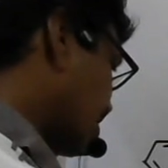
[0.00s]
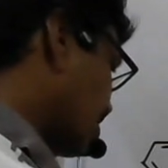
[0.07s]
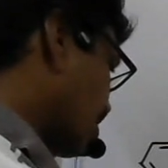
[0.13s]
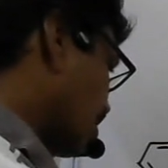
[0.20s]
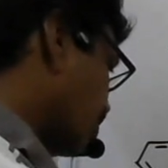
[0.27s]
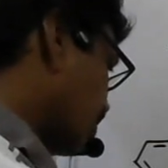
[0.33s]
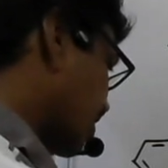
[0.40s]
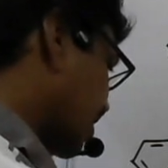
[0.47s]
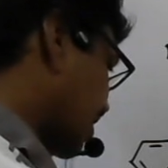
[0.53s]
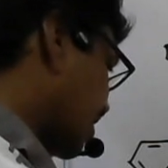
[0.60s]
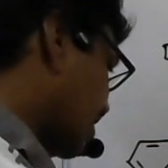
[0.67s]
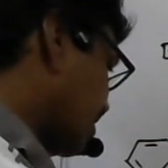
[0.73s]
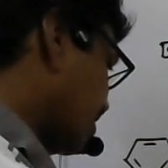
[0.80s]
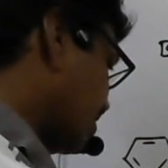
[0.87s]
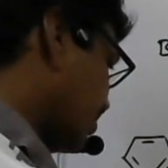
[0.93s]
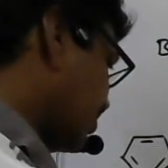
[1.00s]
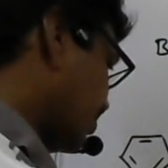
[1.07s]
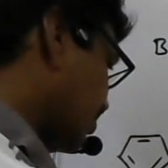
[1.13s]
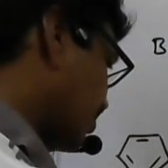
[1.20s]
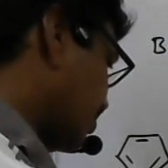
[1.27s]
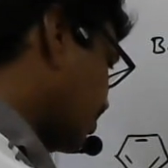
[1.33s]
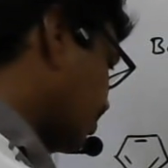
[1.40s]
carbocation
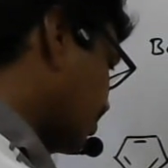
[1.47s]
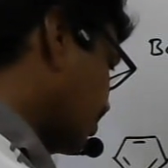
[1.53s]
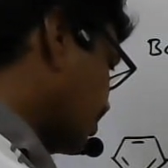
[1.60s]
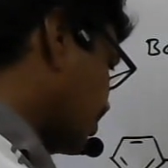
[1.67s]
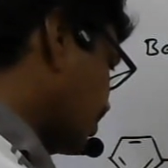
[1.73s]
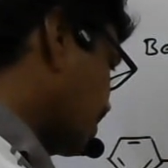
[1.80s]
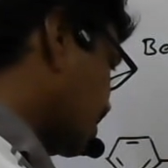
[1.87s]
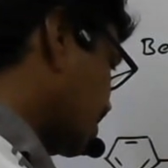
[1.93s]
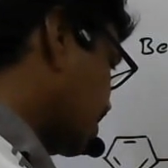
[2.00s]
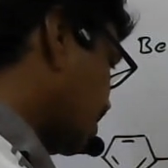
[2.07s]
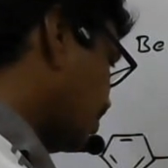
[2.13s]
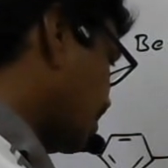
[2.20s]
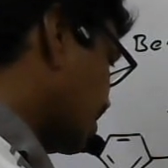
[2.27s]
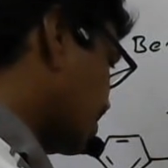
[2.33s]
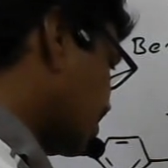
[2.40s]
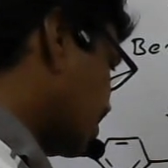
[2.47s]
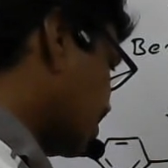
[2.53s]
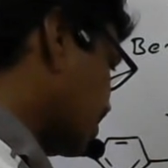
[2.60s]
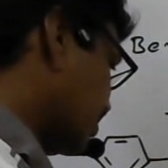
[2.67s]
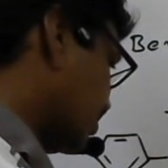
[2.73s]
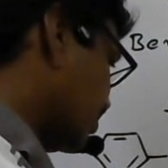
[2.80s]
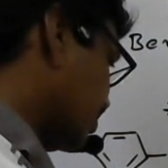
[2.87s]
C plus.
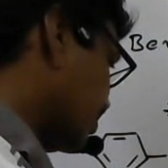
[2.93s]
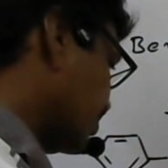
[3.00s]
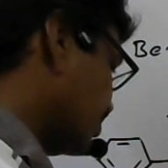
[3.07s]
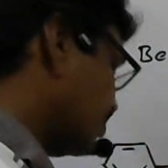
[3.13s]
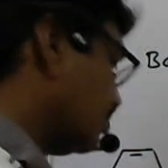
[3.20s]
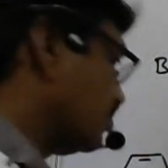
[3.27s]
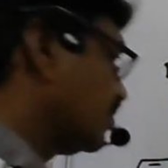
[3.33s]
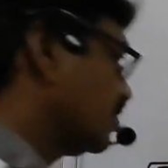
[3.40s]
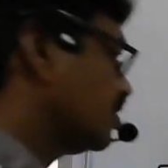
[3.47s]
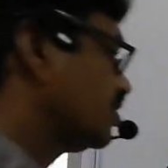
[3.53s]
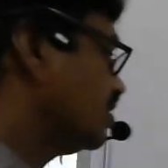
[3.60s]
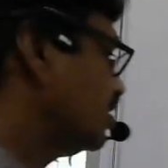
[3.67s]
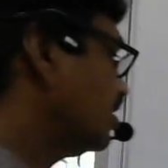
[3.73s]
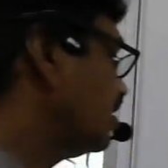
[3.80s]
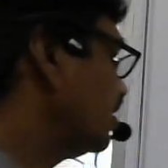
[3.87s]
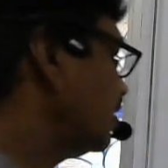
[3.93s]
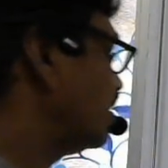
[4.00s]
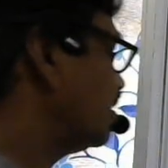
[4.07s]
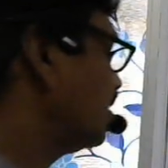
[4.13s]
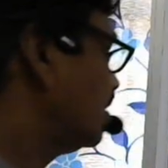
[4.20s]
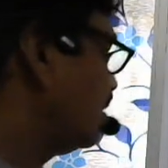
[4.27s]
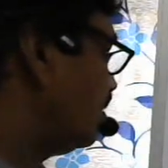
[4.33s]
See
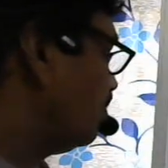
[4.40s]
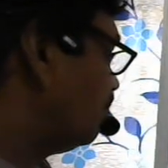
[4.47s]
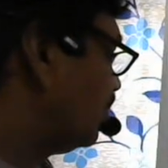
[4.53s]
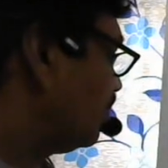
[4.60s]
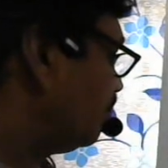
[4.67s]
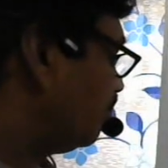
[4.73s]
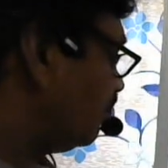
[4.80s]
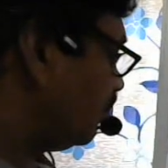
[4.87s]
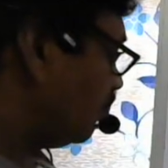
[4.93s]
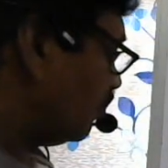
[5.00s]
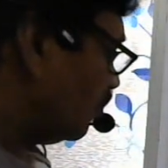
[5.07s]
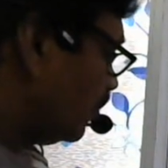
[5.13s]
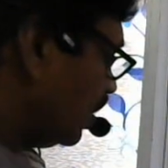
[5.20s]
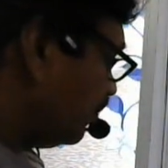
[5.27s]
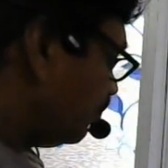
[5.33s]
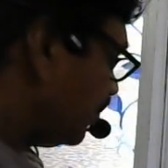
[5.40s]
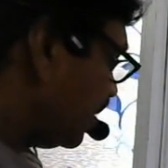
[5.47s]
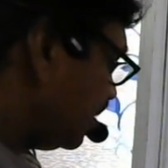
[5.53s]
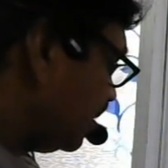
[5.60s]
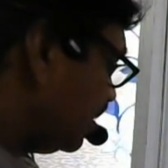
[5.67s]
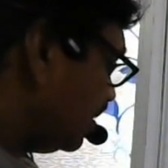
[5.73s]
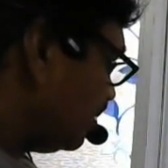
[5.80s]
here for only
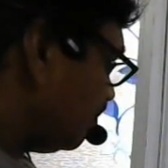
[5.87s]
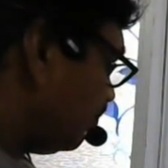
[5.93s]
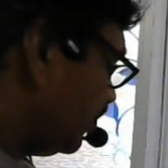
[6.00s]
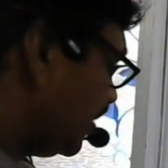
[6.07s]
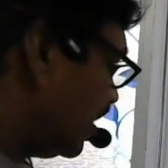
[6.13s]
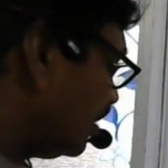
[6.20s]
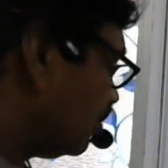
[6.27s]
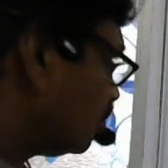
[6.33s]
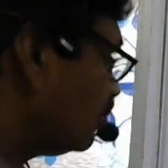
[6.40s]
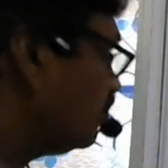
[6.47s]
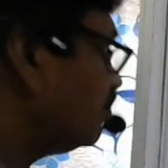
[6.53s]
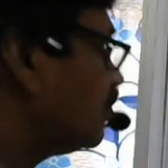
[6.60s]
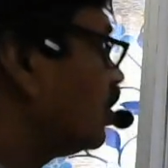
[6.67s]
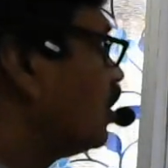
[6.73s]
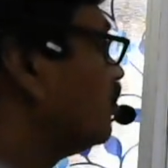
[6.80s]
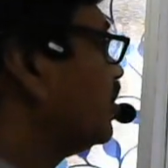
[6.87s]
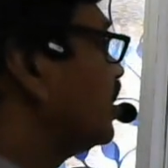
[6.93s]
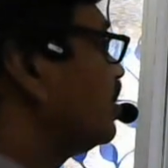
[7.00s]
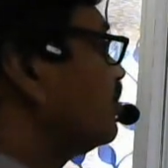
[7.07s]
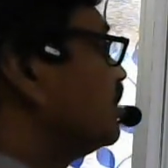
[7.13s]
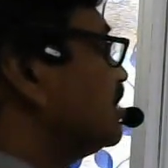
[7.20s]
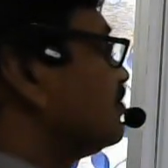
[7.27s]
one phenyl group, how many
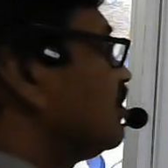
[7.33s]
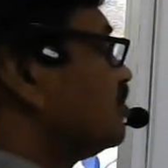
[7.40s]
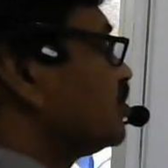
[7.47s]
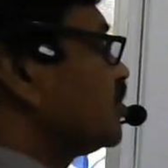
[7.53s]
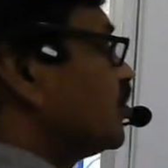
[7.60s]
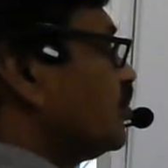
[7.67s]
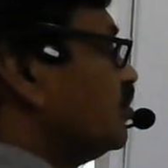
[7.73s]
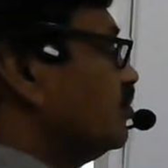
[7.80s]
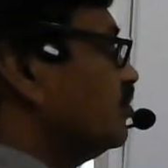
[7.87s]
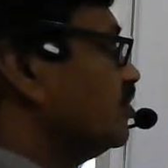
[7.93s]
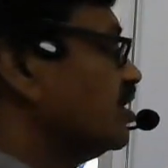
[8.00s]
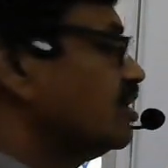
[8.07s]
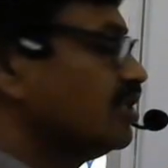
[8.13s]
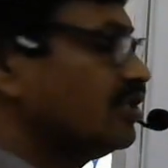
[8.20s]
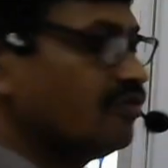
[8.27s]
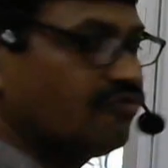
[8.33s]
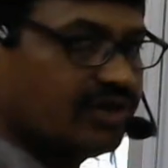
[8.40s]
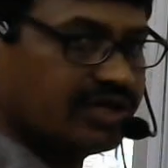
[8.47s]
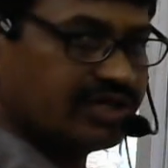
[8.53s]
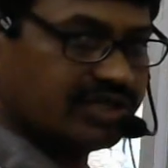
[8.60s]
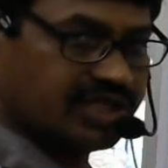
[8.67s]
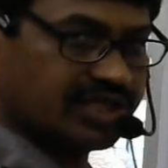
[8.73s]
resonance forms you have?
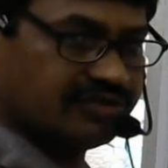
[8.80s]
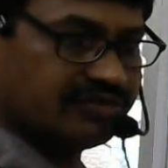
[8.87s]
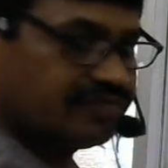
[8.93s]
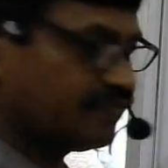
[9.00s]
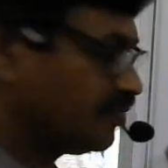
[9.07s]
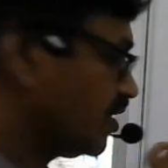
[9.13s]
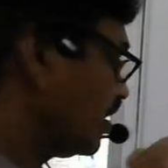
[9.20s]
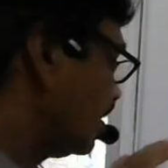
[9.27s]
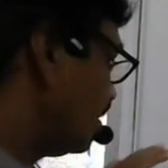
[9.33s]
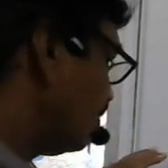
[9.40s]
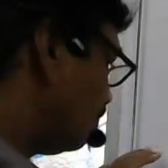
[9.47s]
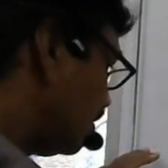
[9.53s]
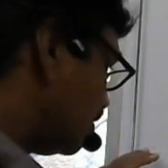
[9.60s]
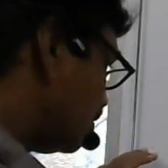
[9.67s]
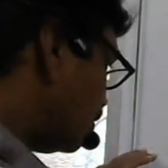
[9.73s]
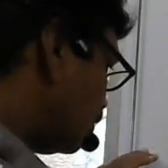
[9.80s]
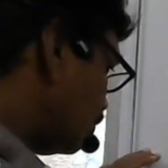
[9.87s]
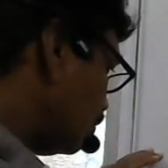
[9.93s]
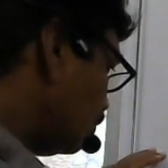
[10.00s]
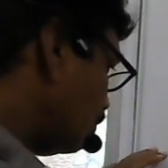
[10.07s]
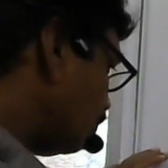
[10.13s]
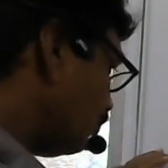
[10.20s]
5. For 2
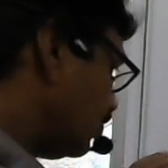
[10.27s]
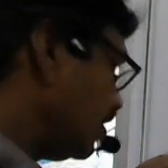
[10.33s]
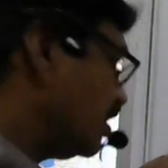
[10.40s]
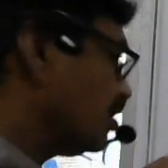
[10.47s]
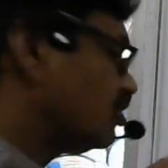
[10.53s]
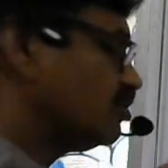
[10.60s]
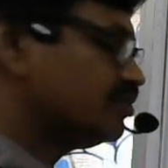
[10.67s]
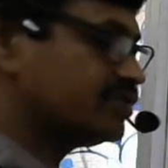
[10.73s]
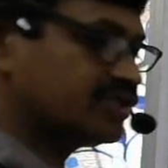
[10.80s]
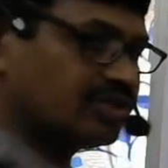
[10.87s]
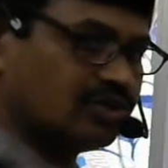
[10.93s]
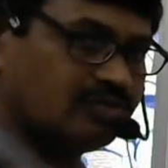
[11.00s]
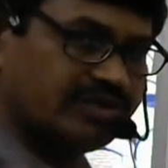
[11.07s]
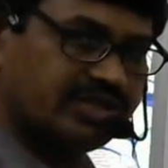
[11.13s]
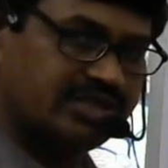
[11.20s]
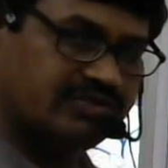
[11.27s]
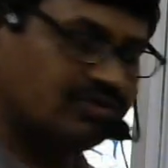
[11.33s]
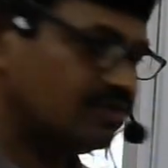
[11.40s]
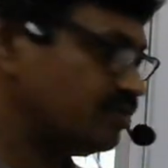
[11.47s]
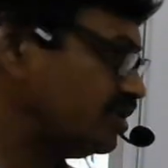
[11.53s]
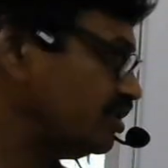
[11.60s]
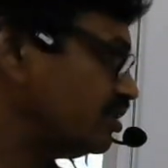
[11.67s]
phenyl groups, how many it will
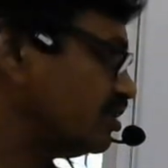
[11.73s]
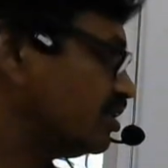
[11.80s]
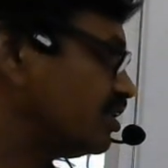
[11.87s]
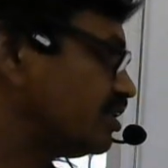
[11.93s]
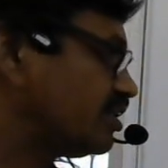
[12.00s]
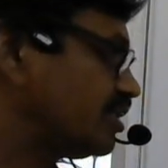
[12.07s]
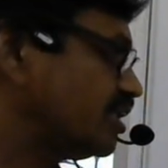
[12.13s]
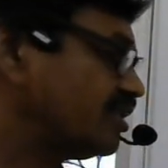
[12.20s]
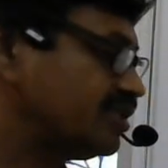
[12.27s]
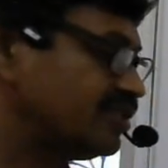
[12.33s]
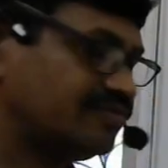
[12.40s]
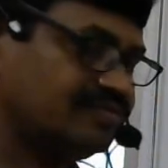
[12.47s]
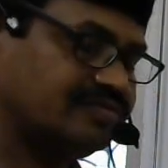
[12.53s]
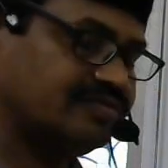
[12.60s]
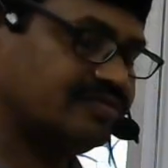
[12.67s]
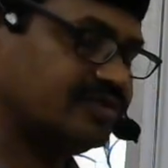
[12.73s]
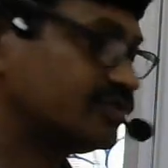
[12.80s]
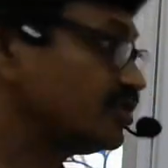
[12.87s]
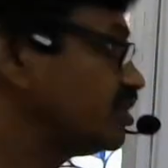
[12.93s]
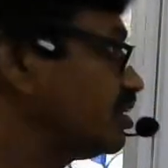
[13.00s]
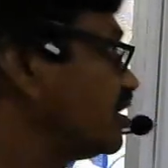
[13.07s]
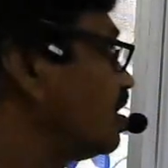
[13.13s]
be? 10. So
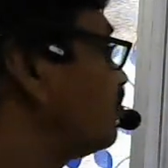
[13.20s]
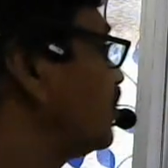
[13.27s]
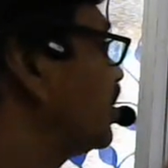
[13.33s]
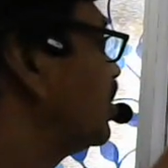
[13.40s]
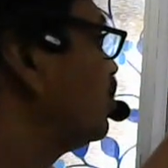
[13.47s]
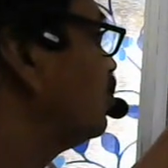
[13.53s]
that compared to